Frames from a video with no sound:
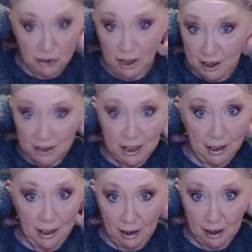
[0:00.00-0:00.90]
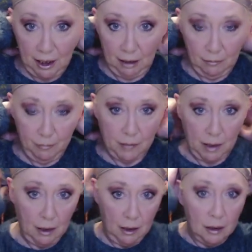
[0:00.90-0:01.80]
try to stick anything
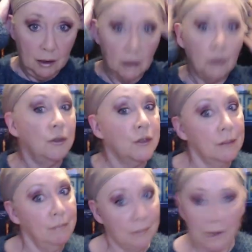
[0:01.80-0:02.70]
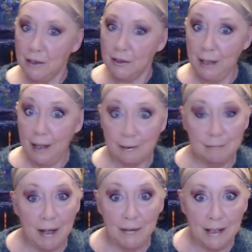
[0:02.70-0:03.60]
loose under there
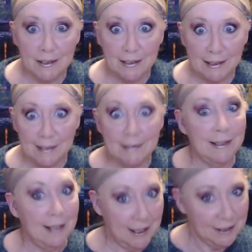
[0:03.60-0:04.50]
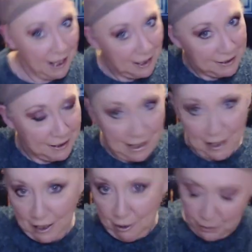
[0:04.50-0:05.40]
and that's as easy as that is and that
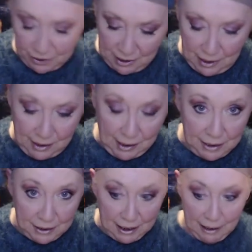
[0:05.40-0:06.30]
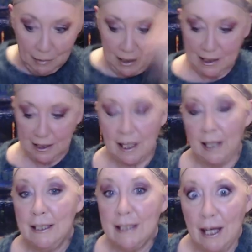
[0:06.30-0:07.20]
helps kind of keep this
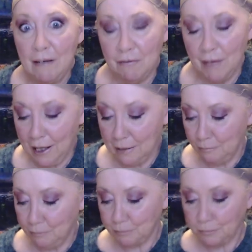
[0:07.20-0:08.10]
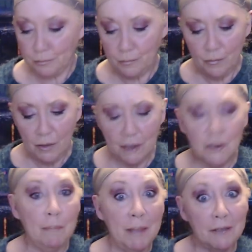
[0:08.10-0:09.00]
nice and flat. So
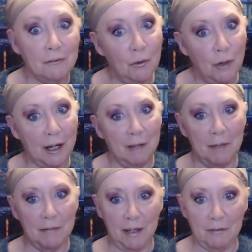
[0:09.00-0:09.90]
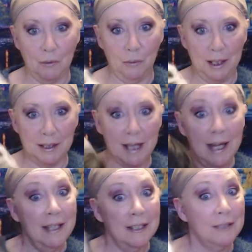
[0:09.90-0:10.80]
I picked four of my favorite wigs.
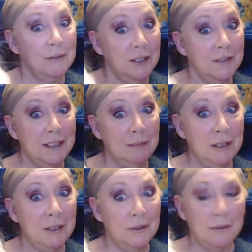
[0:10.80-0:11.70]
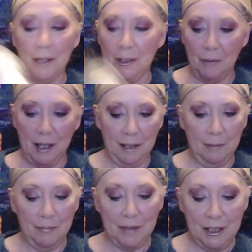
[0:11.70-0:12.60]
This one you see me do quite a while.
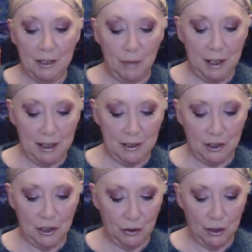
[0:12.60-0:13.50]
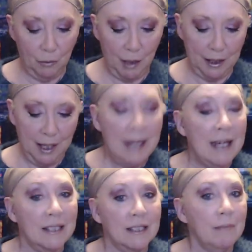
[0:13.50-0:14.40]
And this one is the shorter one.
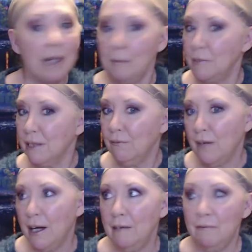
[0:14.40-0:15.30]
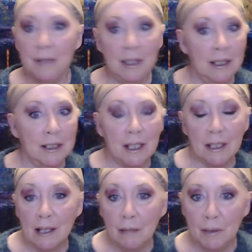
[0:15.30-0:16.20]
And sometimes if I've done a
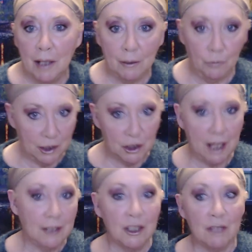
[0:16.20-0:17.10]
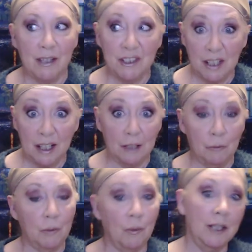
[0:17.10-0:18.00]
couple like wig changes if I started
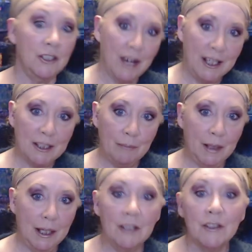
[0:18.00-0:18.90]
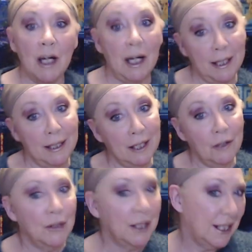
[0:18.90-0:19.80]
with one, tried something else on, and then
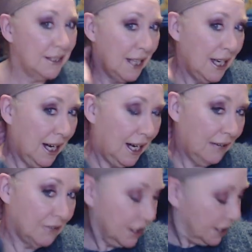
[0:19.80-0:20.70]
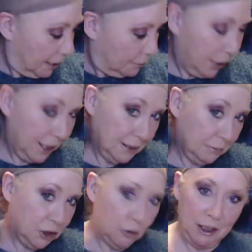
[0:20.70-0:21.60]
go to this. I have to take breaks in
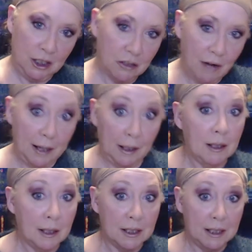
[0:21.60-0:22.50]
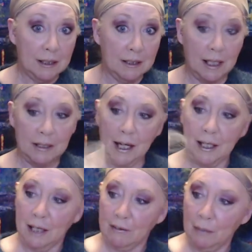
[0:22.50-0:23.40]
between to try to tuck that
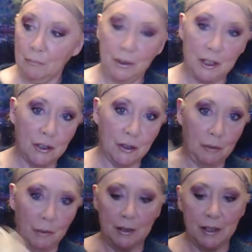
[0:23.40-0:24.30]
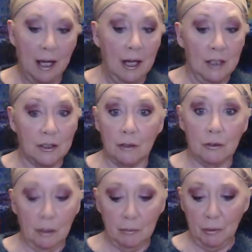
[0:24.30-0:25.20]
hair up with the shorter ones. So
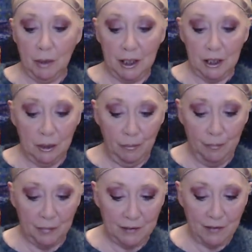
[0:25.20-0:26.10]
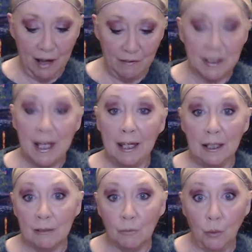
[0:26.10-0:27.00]
normally what I do, if I haven't
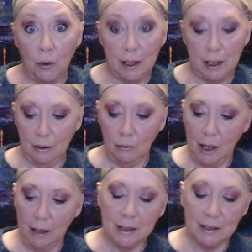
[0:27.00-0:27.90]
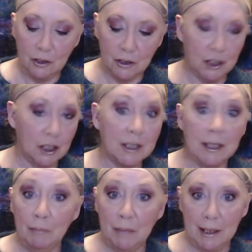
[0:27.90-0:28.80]
taken worn it in a while, because I usually just
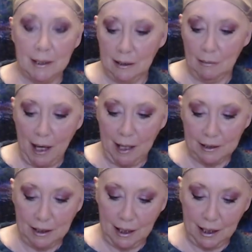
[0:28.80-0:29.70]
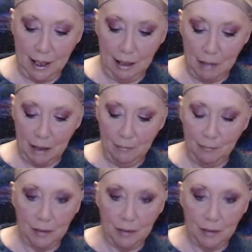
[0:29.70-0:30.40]
keep these in the bags that they came in,